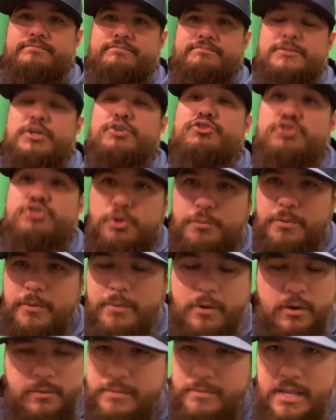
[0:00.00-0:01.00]
their Super
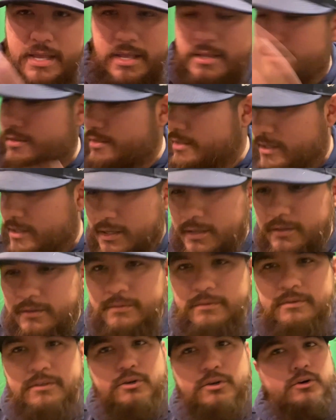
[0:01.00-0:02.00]
Bowl.
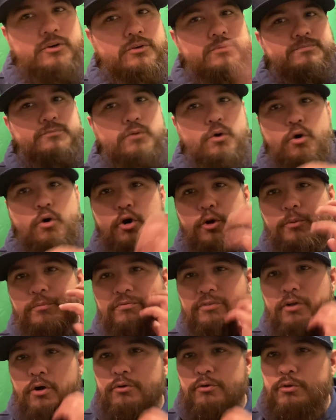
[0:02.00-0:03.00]
Little orb
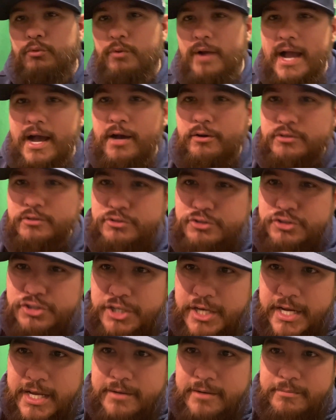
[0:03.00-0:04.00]
floating around and
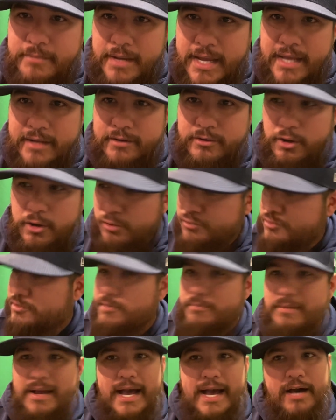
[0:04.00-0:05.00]
shit, man. Ghost
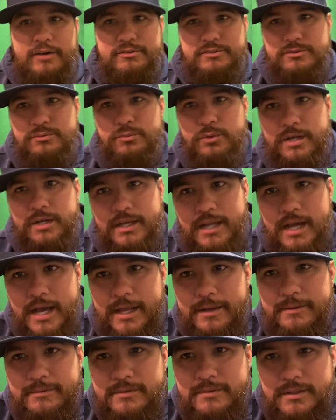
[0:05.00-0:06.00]
in my house and whatnot.